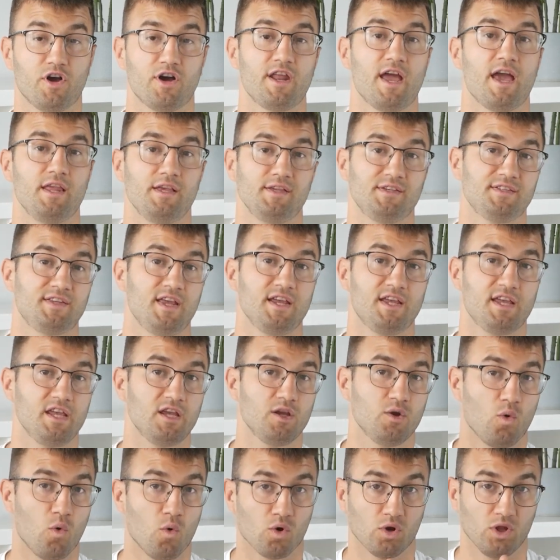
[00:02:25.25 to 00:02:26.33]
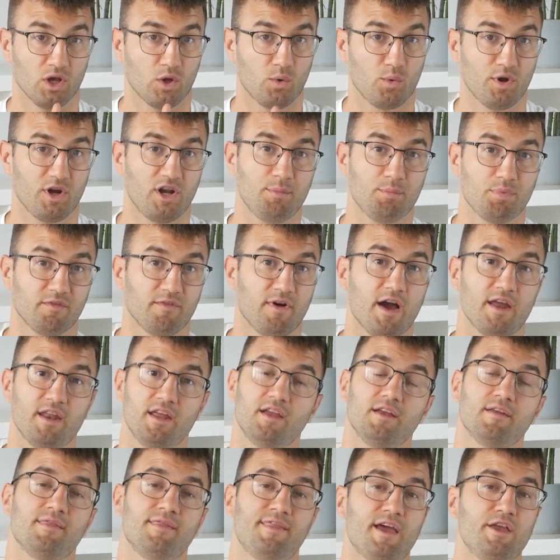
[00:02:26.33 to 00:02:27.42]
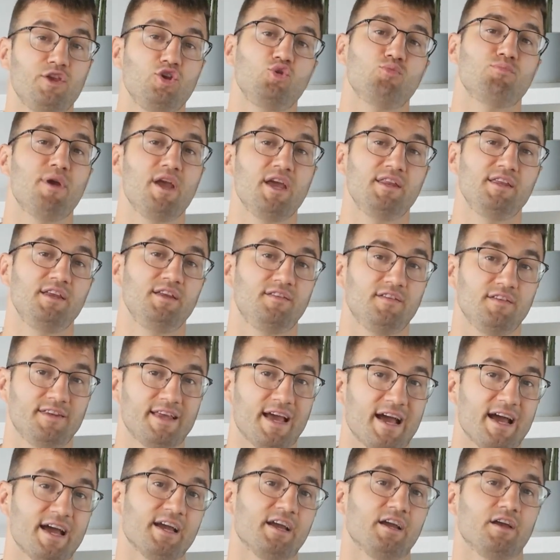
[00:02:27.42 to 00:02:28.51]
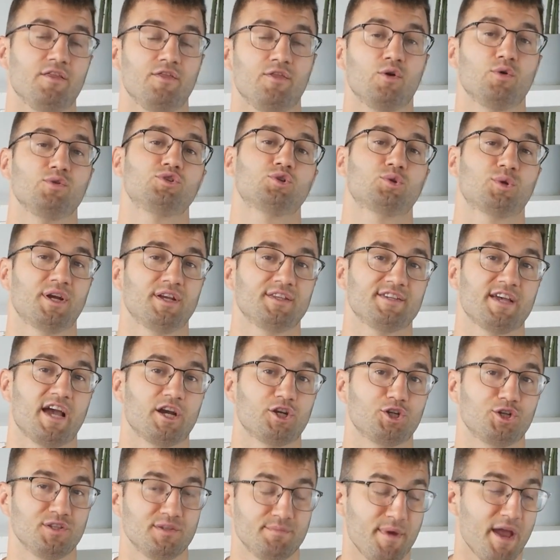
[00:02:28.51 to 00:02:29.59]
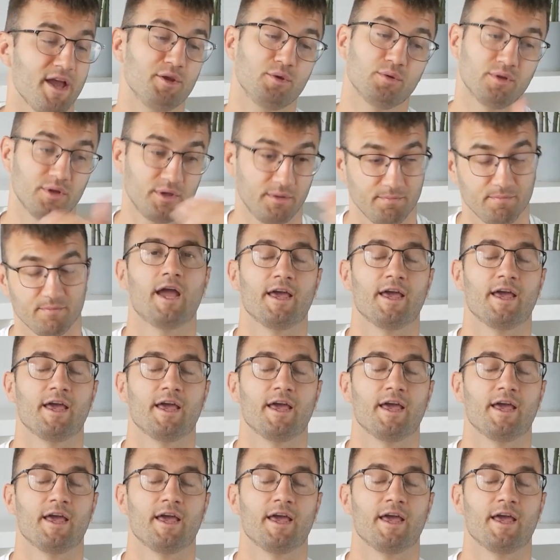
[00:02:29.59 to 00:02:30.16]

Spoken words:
done any staking or liquidity providing, then you may need to tag those transactions manually.